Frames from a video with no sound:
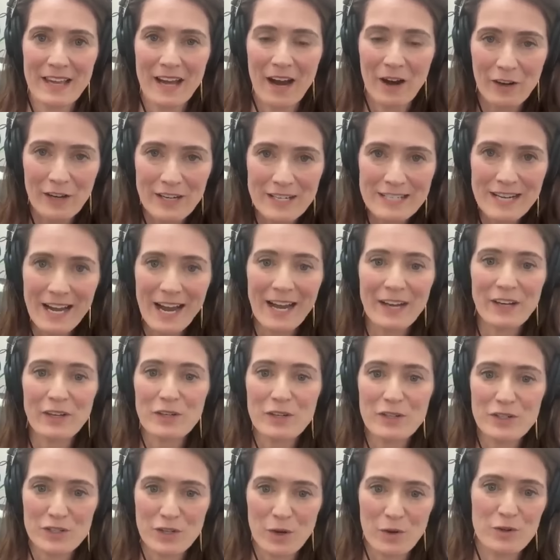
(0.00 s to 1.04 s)
our
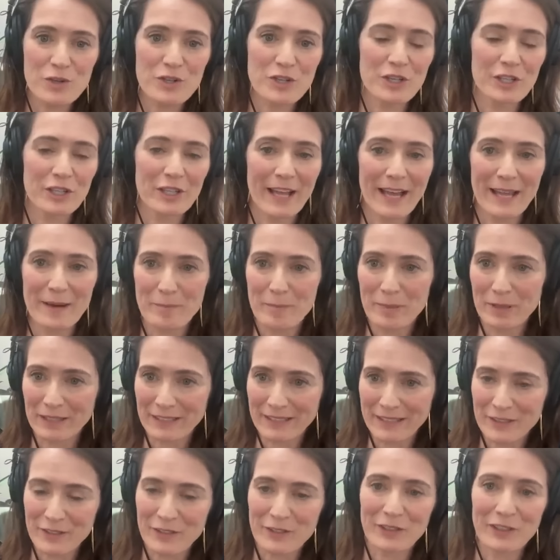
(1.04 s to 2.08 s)
entire social and
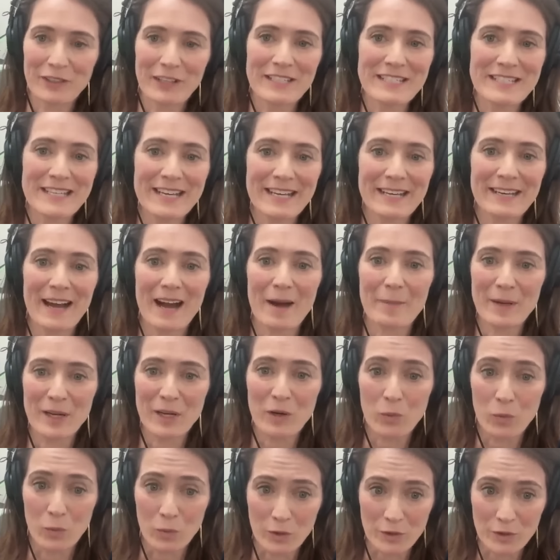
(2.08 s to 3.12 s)
political and
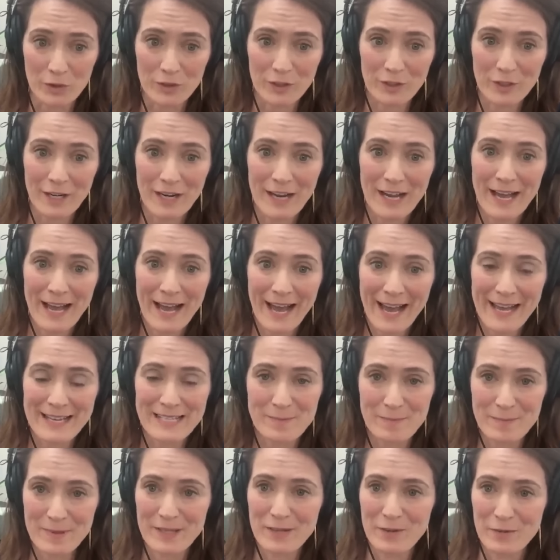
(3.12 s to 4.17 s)
economic order
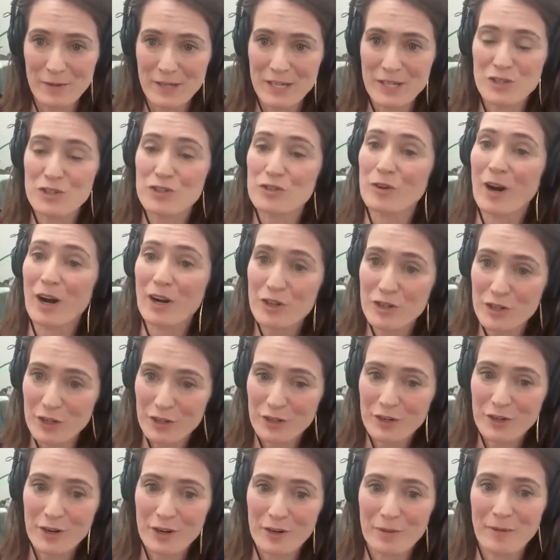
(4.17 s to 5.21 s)
has been
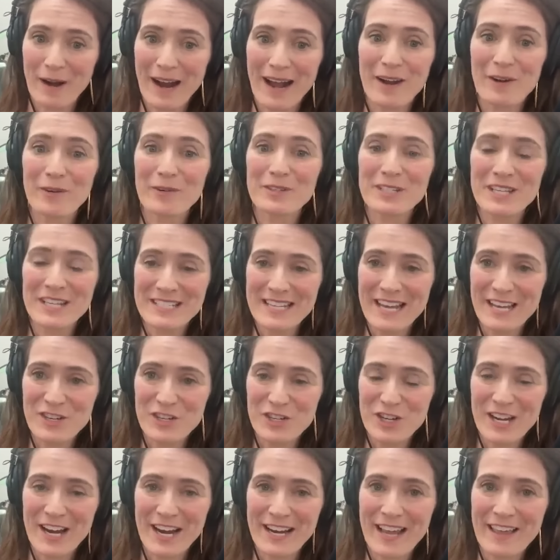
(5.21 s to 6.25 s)
restructured around attention.